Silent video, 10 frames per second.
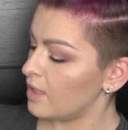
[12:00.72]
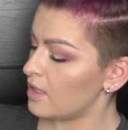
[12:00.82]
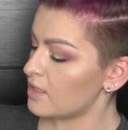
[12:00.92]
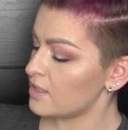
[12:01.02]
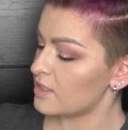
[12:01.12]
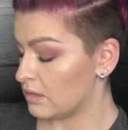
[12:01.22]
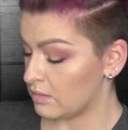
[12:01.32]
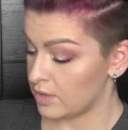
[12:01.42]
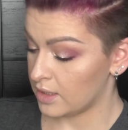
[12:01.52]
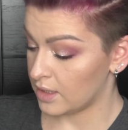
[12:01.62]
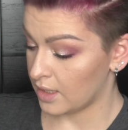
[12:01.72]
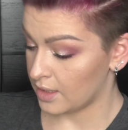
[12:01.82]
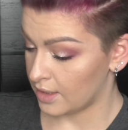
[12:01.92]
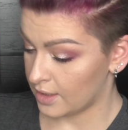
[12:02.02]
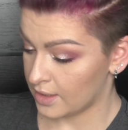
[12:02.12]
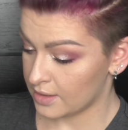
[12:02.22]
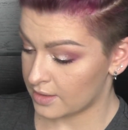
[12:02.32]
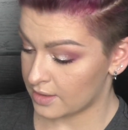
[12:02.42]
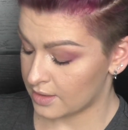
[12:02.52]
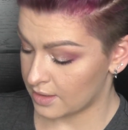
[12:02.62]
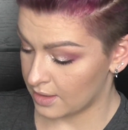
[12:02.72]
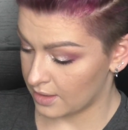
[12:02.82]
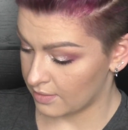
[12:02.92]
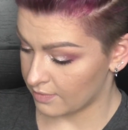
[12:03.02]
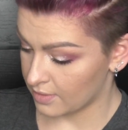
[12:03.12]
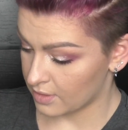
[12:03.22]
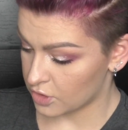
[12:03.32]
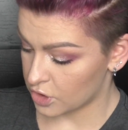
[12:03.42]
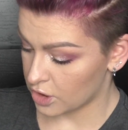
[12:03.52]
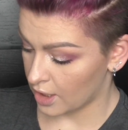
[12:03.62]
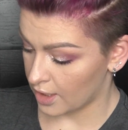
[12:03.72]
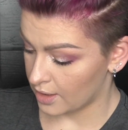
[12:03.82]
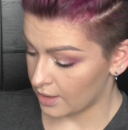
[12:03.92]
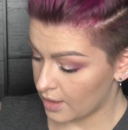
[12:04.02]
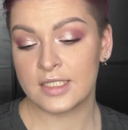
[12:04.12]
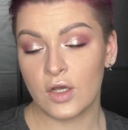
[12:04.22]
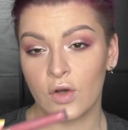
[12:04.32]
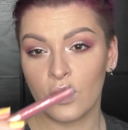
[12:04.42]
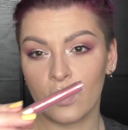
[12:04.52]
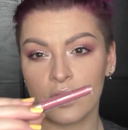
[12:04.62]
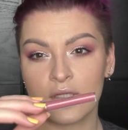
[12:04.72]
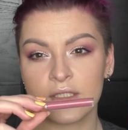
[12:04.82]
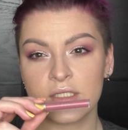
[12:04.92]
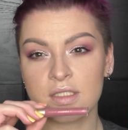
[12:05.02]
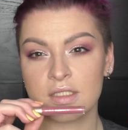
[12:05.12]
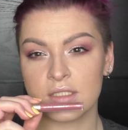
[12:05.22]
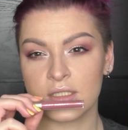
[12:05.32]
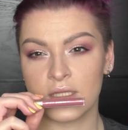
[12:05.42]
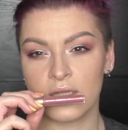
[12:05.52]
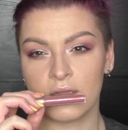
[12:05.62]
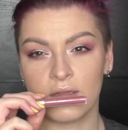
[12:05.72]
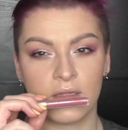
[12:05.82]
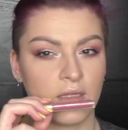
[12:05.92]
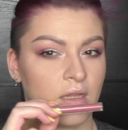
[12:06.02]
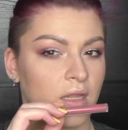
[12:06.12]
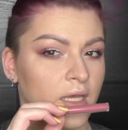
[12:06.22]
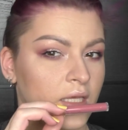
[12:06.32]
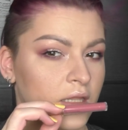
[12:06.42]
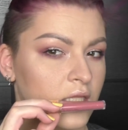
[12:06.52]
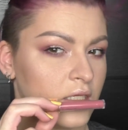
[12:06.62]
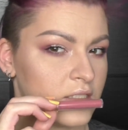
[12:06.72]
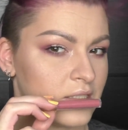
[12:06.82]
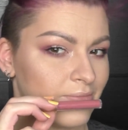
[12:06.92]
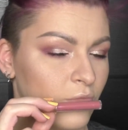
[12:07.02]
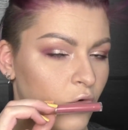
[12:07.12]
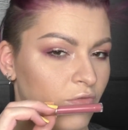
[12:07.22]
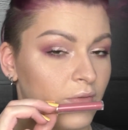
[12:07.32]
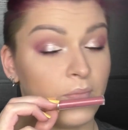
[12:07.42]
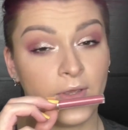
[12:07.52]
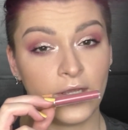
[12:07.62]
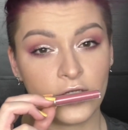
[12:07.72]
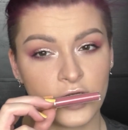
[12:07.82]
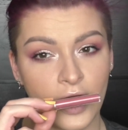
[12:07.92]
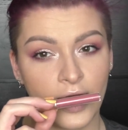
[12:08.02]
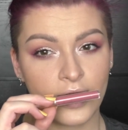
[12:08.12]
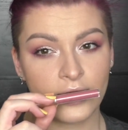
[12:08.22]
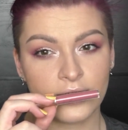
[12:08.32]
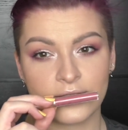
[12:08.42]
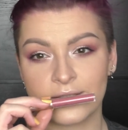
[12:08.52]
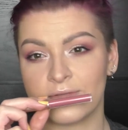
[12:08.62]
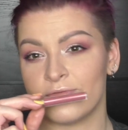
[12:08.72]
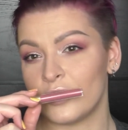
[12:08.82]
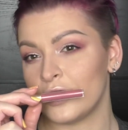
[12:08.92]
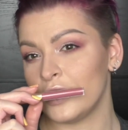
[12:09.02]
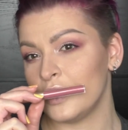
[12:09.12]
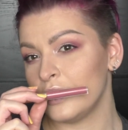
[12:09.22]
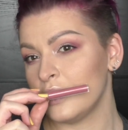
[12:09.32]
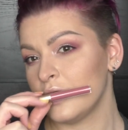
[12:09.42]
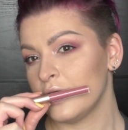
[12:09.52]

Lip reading: Gloss. Oh my god, I can't see even the shade. So this is like this mauvey pink shade. It's very